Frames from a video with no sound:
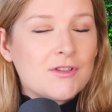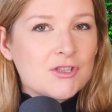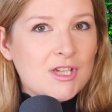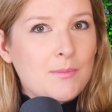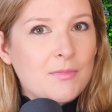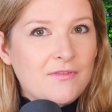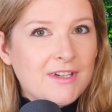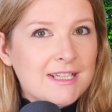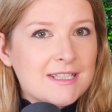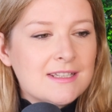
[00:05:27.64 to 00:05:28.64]
the shape of
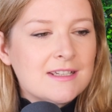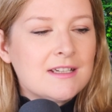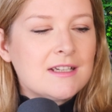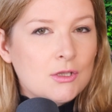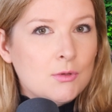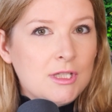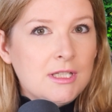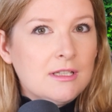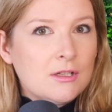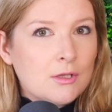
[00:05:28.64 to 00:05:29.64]
it,
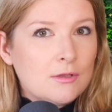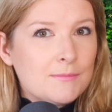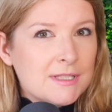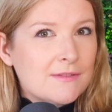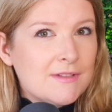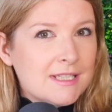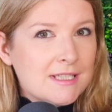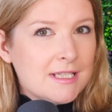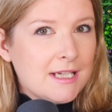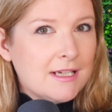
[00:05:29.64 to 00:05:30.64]
Ooni must have
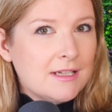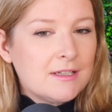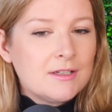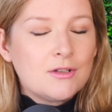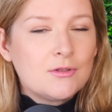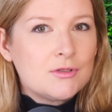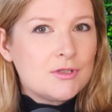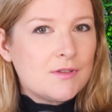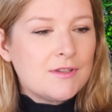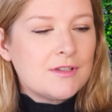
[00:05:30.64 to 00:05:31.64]
listened here
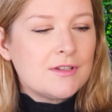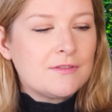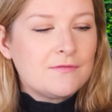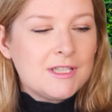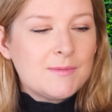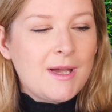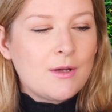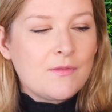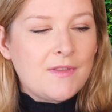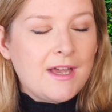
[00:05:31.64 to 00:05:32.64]
to the
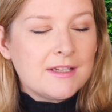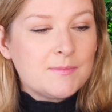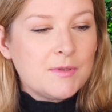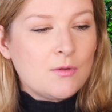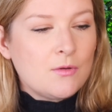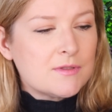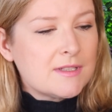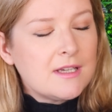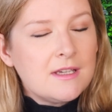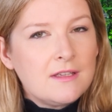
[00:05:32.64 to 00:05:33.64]
feedback on that,
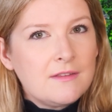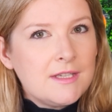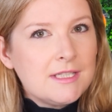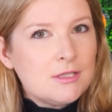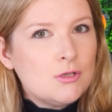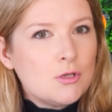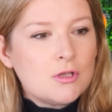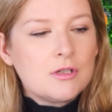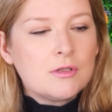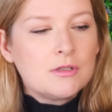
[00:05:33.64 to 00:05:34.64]
because these
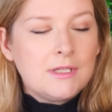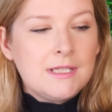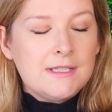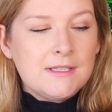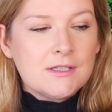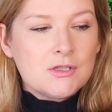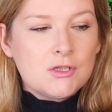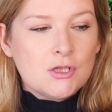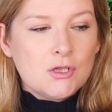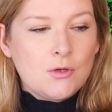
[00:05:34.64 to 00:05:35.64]
look easier to
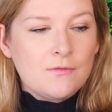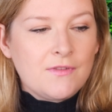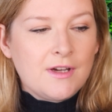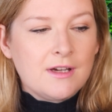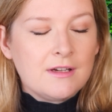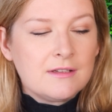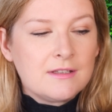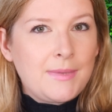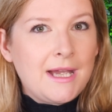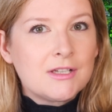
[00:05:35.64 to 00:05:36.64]
turn over
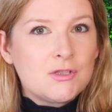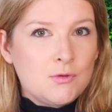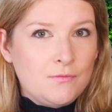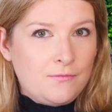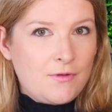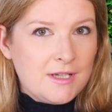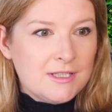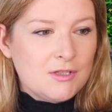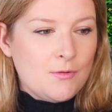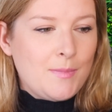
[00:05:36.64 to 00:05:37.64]
back to
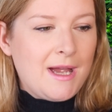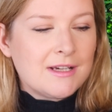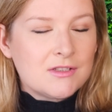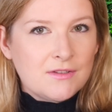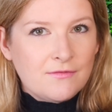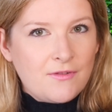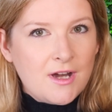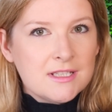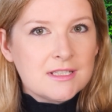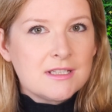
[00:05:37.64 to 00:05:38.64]
front, back to the
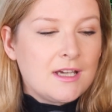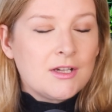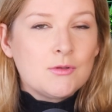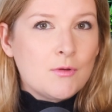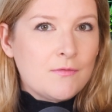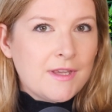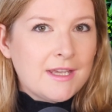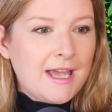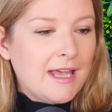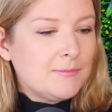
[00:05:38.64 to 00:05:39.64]
front. I don't know if they
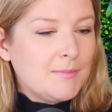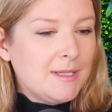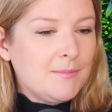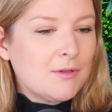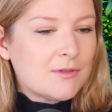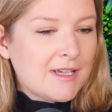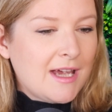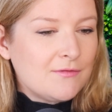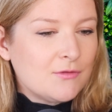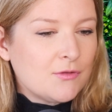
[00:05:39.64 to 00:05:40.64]
can be because I
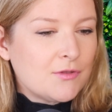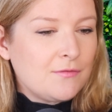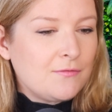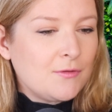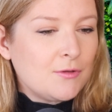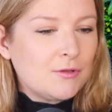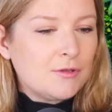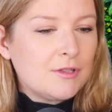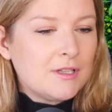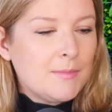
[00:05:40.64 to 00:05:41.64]
haven't got the
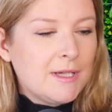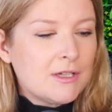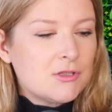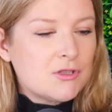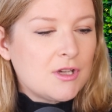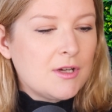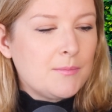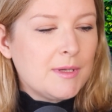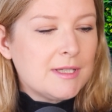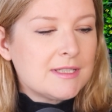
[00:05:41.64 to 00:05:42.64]
full picture,
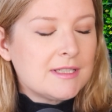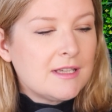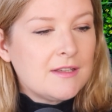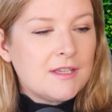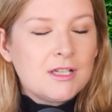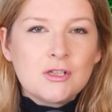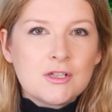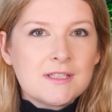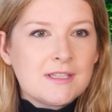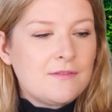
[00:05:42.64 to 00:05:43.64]
but they
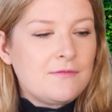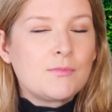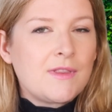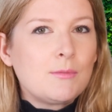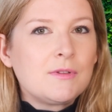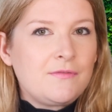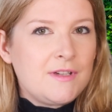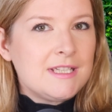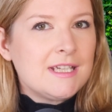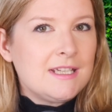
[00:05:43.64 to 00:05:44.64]
look as if they will
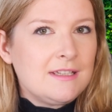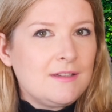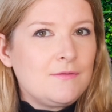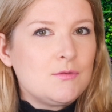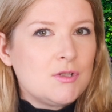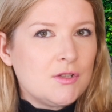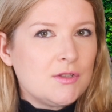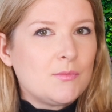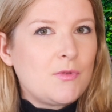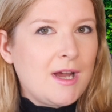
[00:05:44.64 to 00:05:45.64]
fit in if you turn
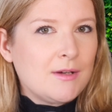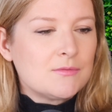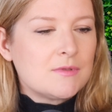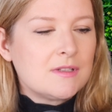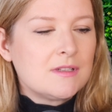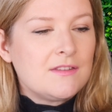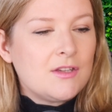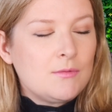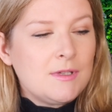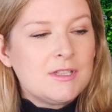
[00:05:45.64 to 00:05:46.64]
them round.
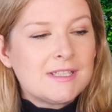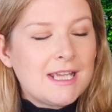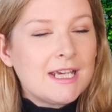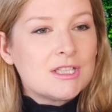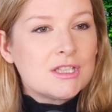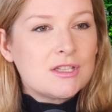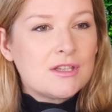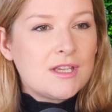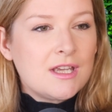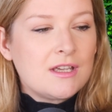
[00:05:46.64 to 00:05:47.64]
The only slight
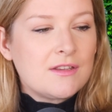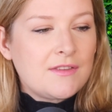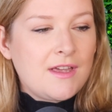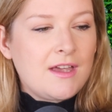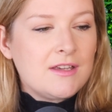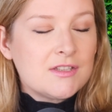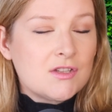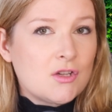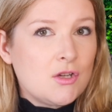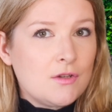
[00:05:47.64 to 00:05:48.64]
thing there is
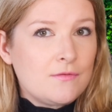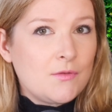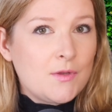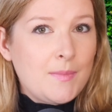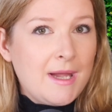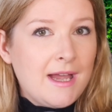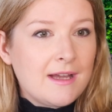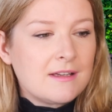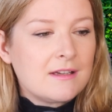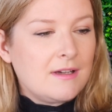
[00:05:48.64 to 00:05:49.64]
the curve on the
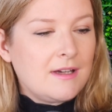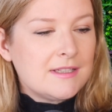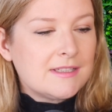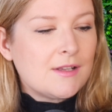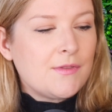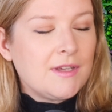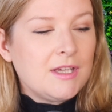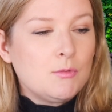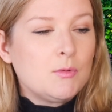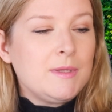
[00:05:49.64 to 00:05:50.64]
back. I still
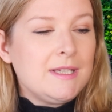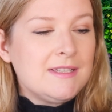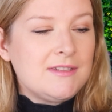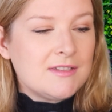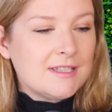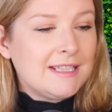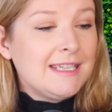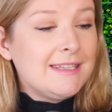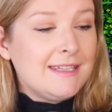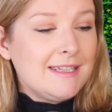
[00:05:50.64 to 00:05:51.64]
think it would be easier to
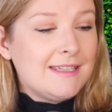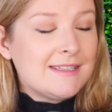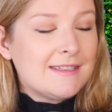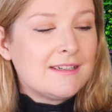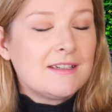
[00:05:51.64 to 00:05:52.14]
clean these